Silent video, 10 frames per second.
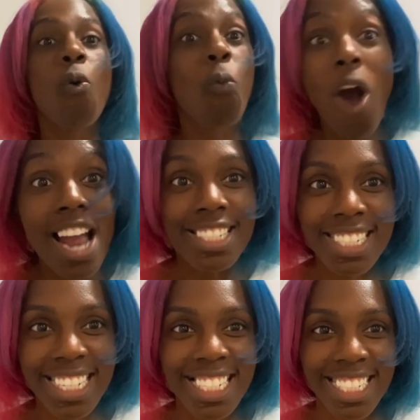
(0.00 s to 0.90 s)
Wash
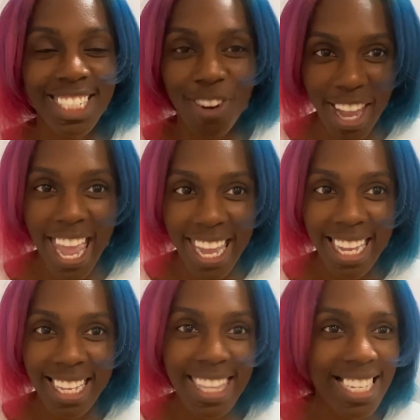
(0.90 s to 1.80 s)
the dishes,
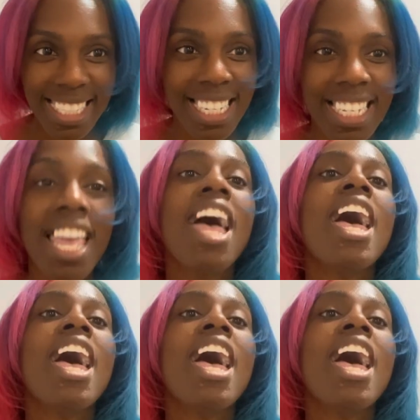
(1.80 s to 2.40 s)
okay? That's it.